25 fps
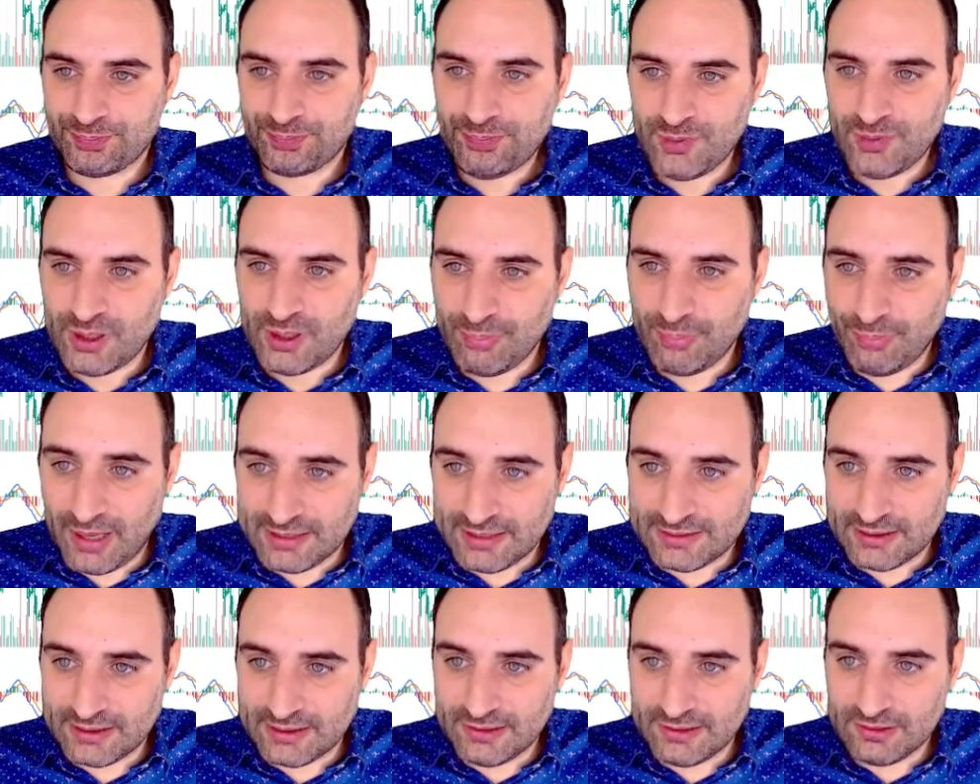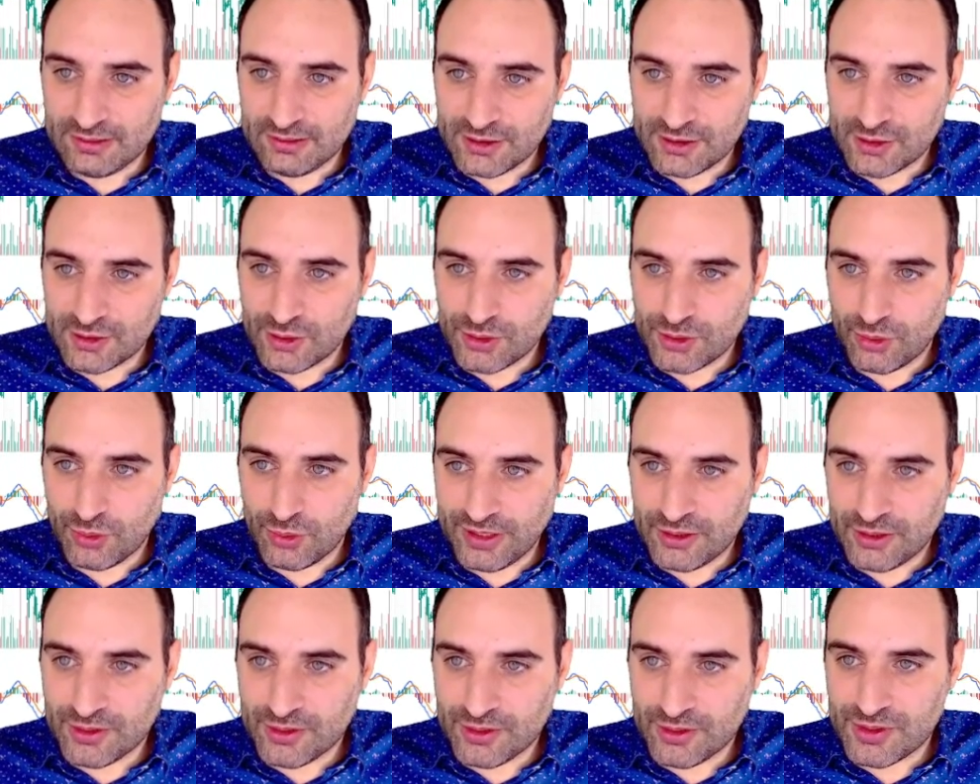pattern, so we need
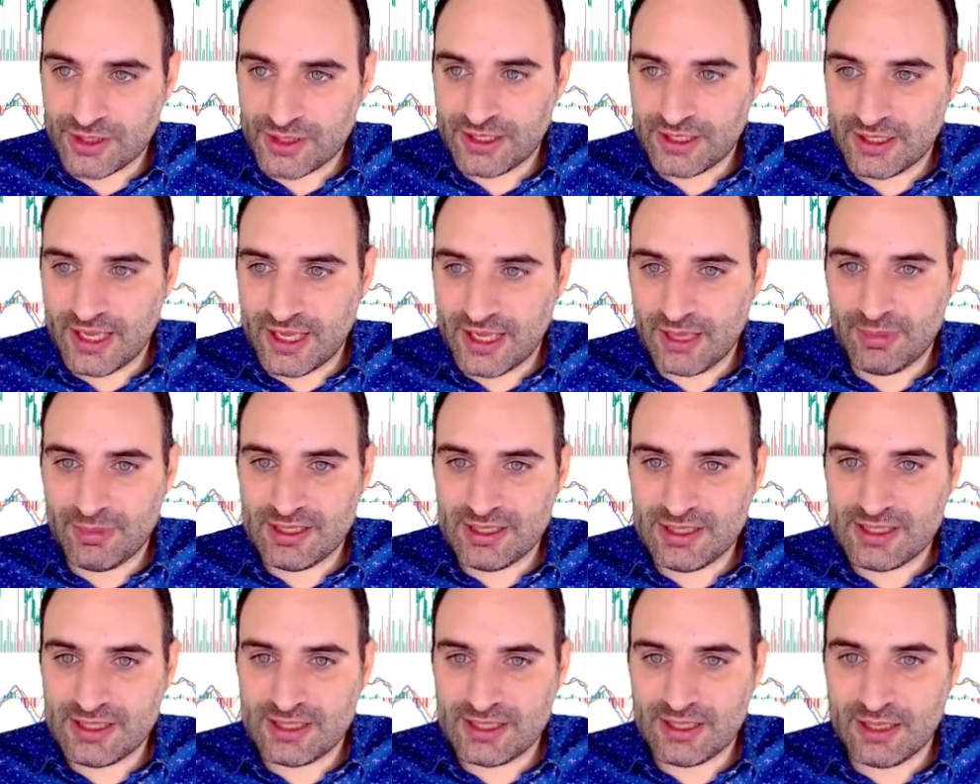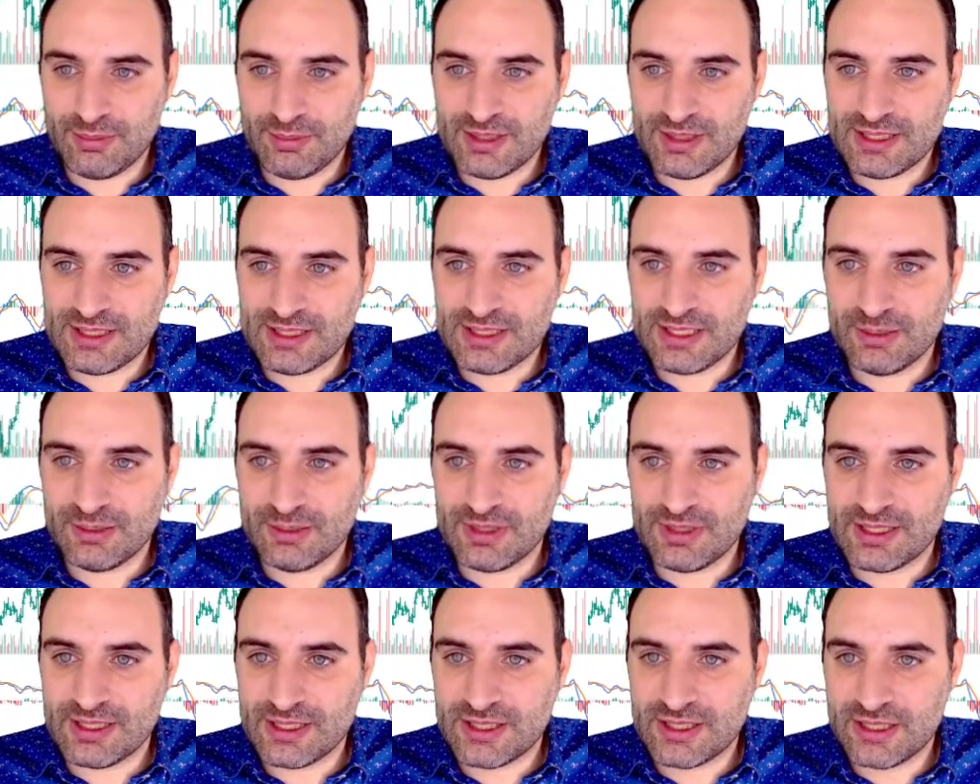to see ABC, ABC,
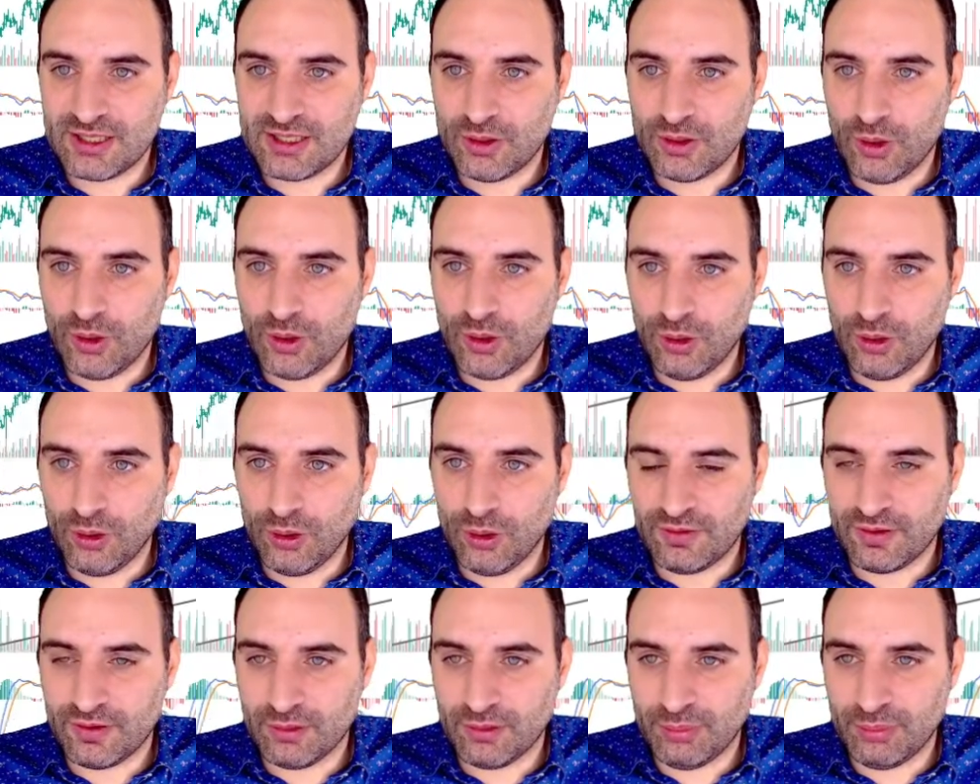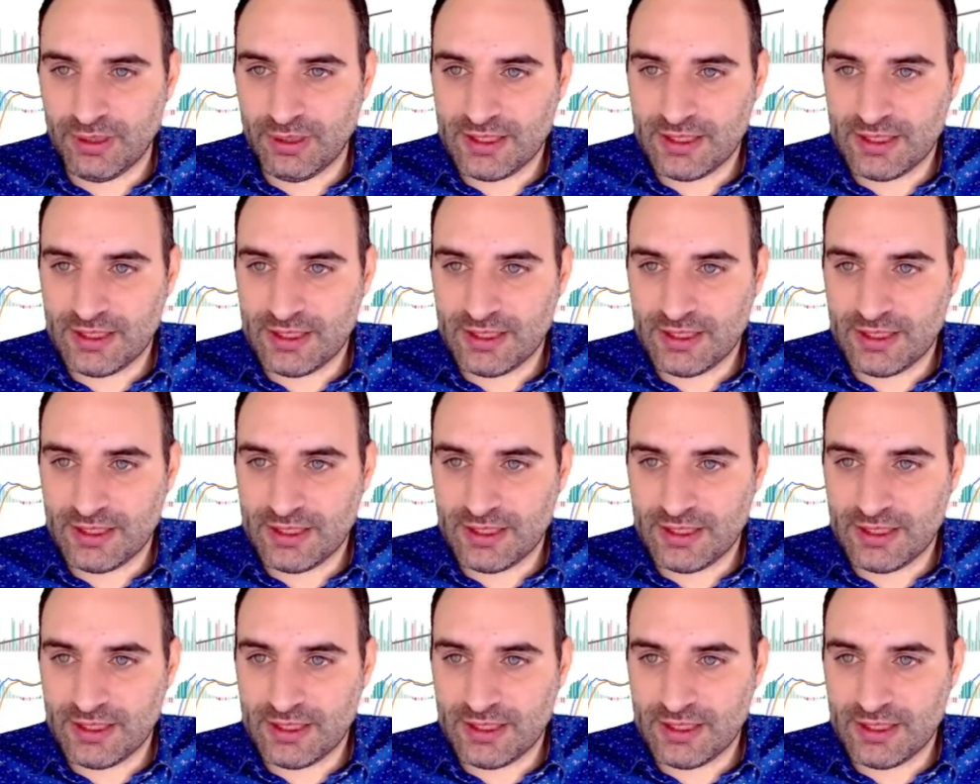ABC all over the place.